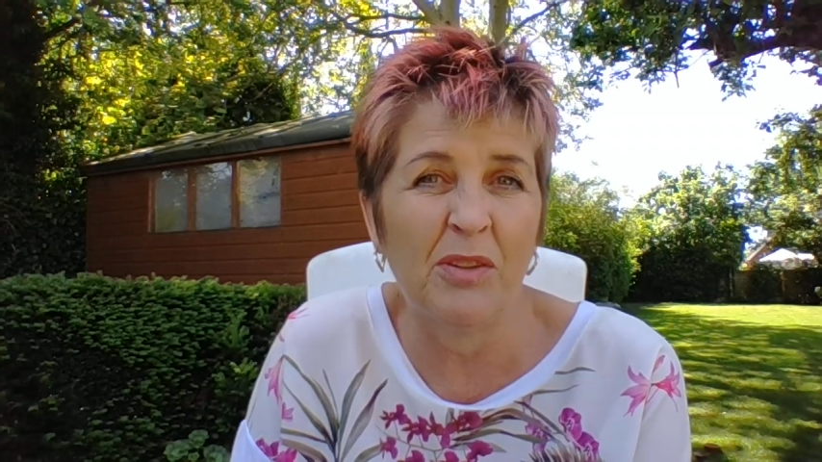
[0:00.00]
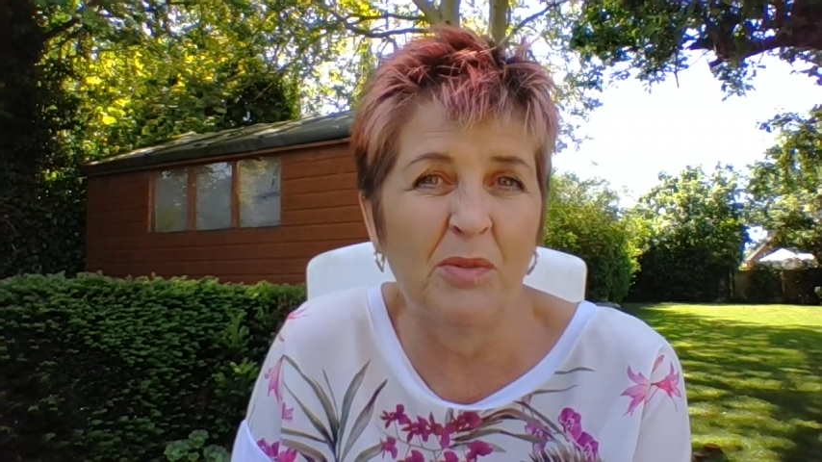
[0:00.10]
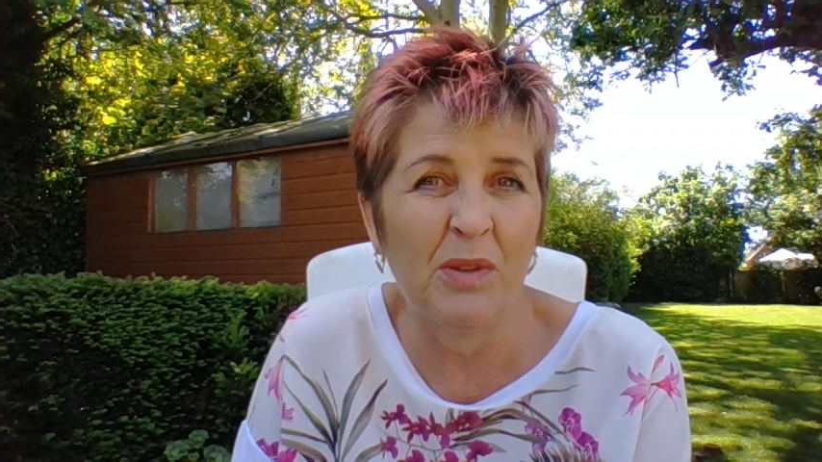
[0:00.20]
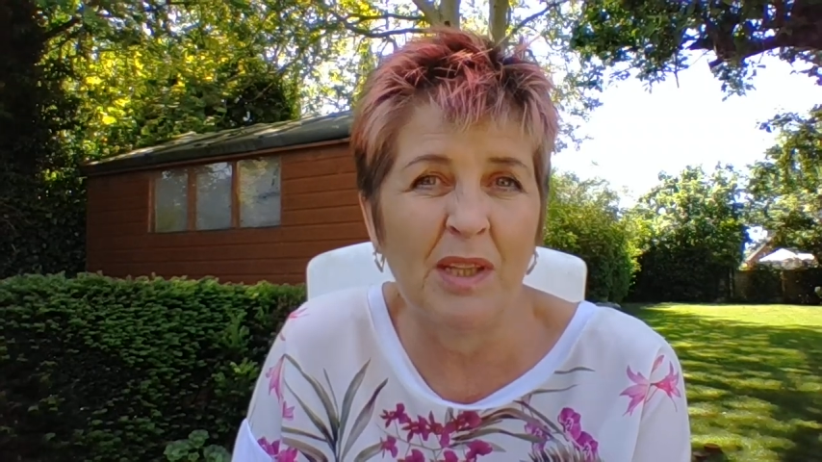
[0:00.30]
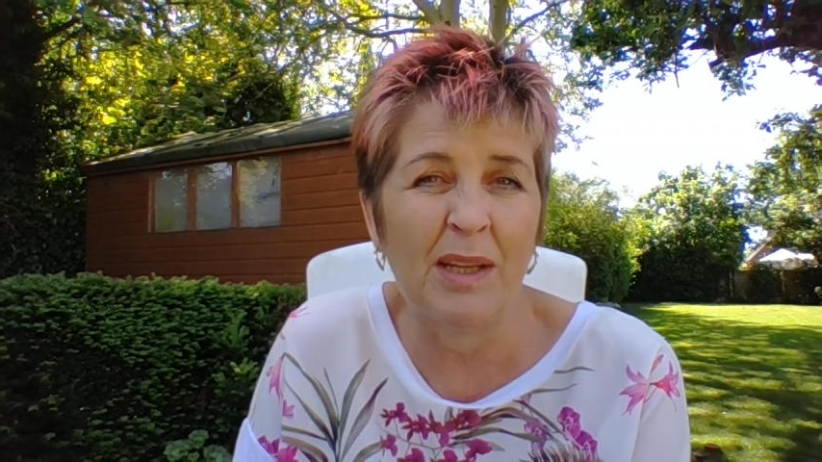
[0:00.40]

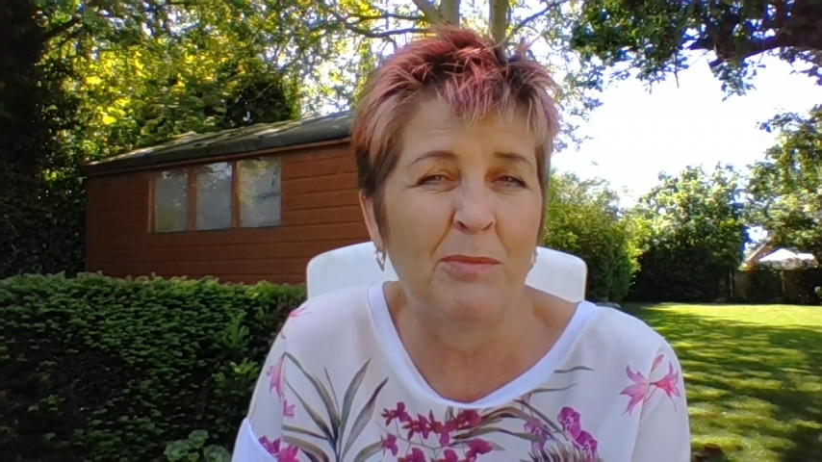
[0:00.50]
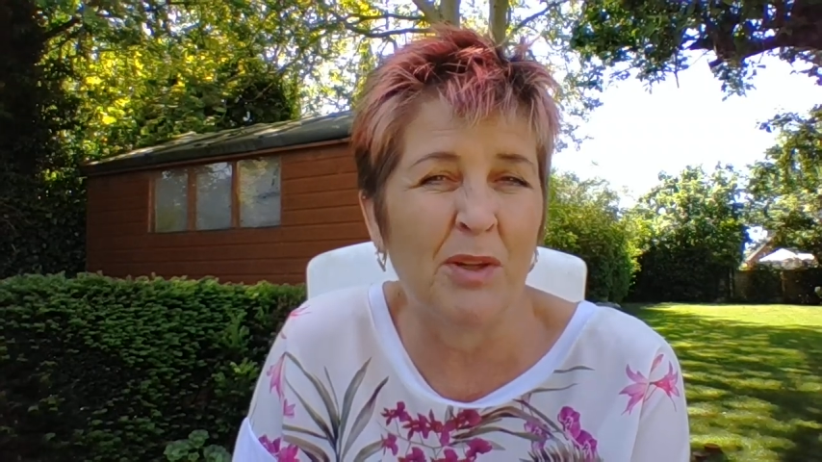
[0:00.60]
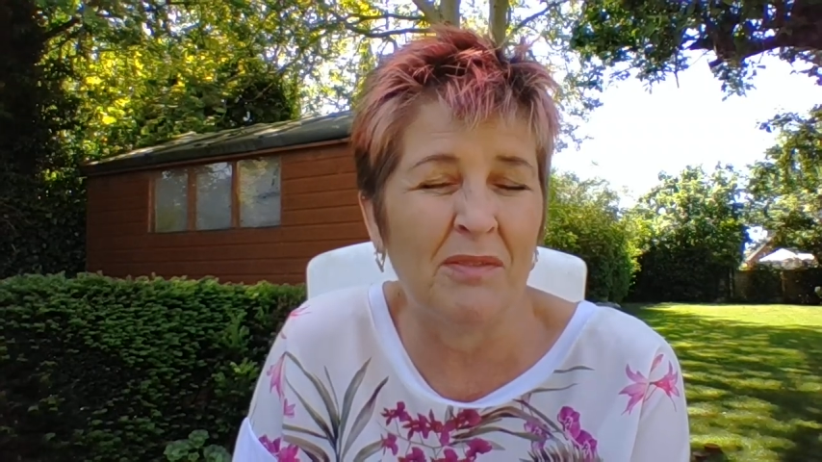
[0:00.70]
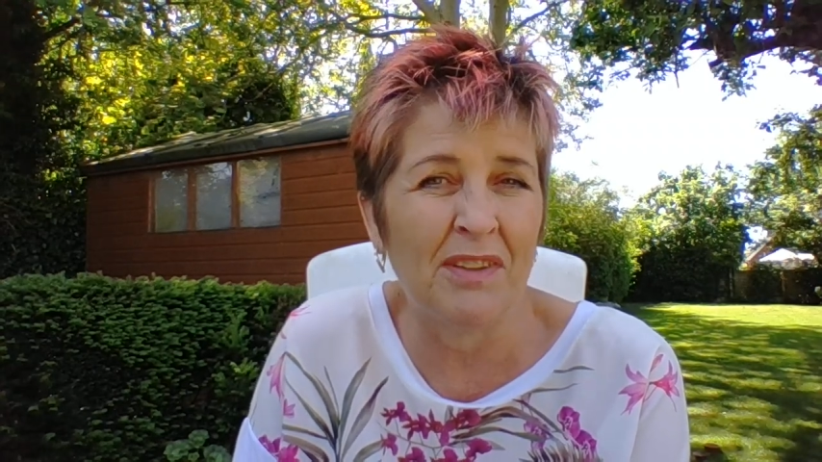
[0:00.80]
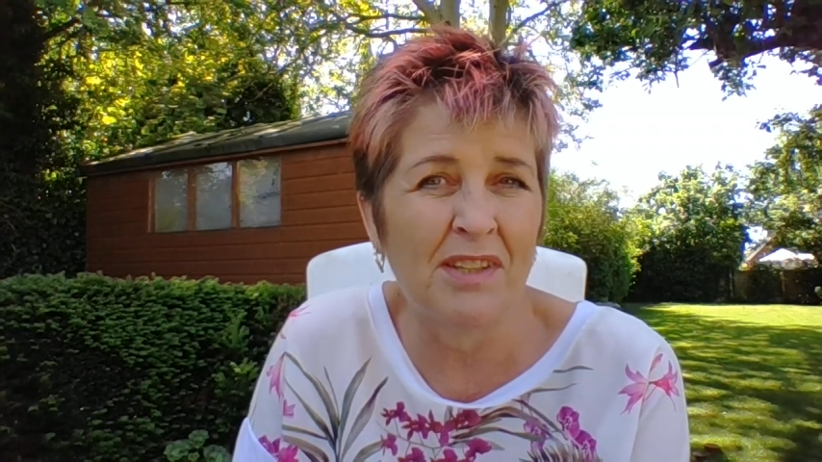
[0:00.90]
I'm
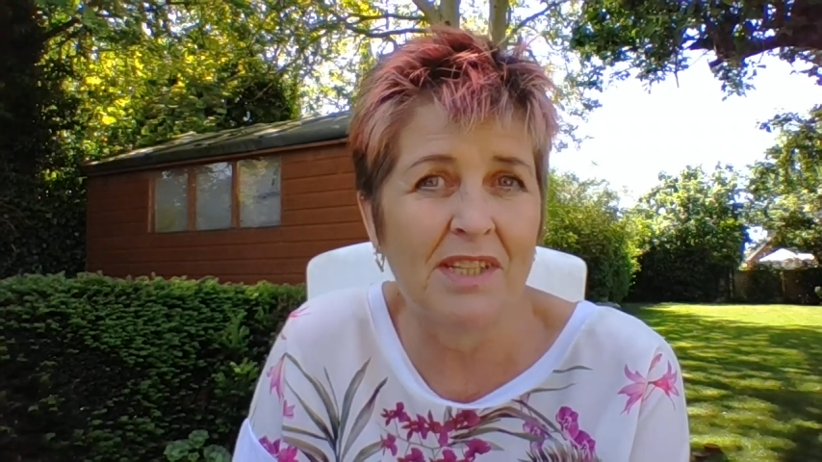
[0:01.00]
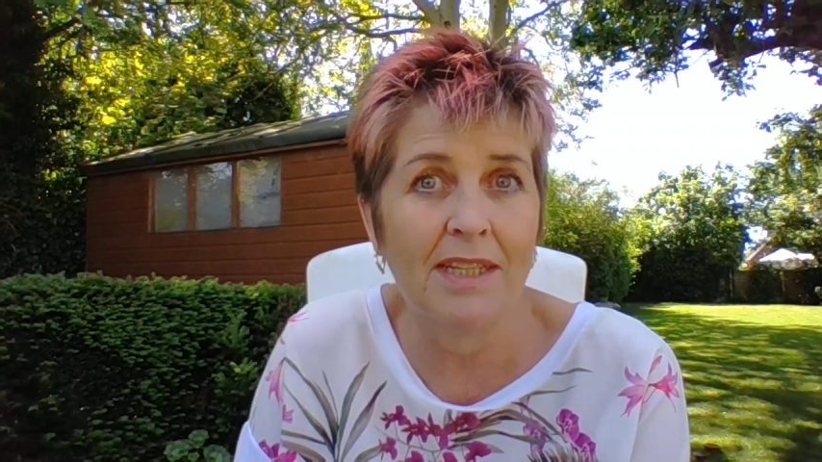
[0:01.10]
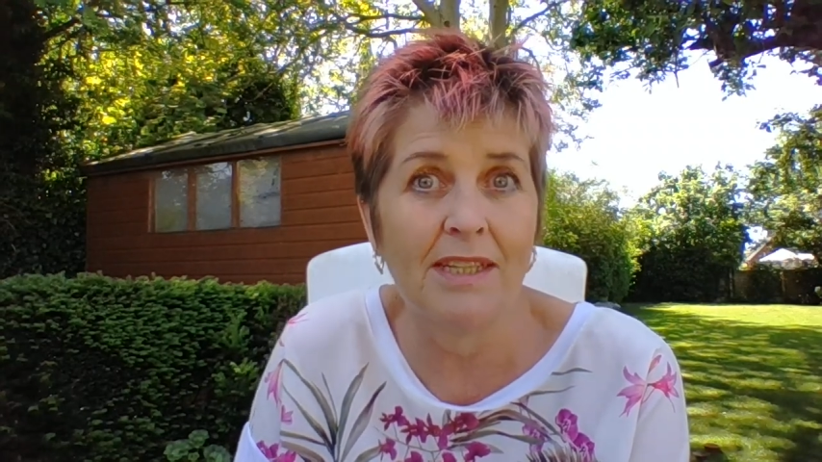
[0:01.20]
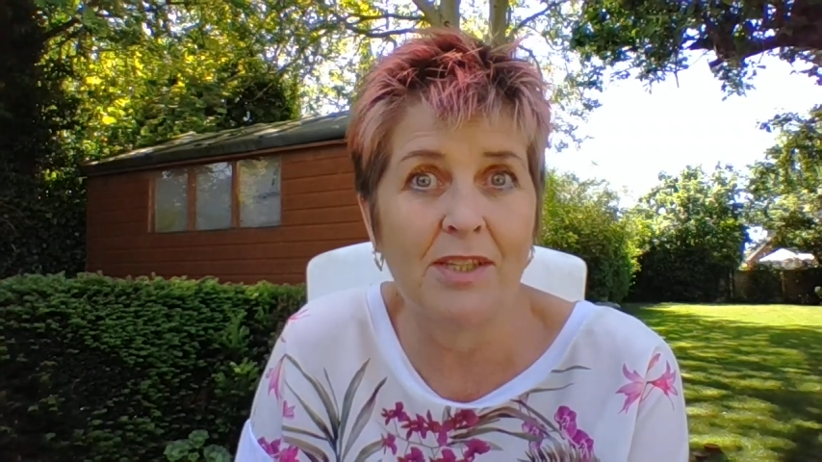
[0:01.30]
not very techie,